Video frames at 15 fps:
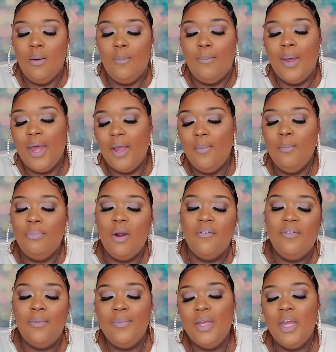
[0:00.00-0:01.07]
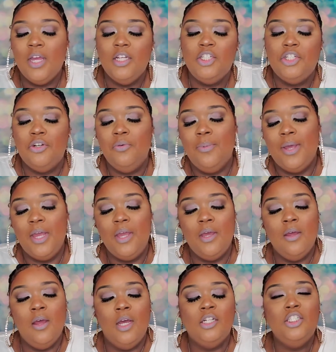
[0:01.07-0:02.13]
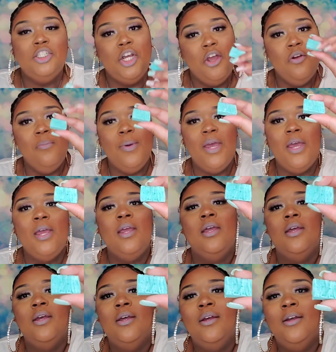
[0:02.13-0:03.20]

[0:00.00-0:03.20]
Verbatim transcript: Mate, bruv, let me get a Chubby. A Chubby!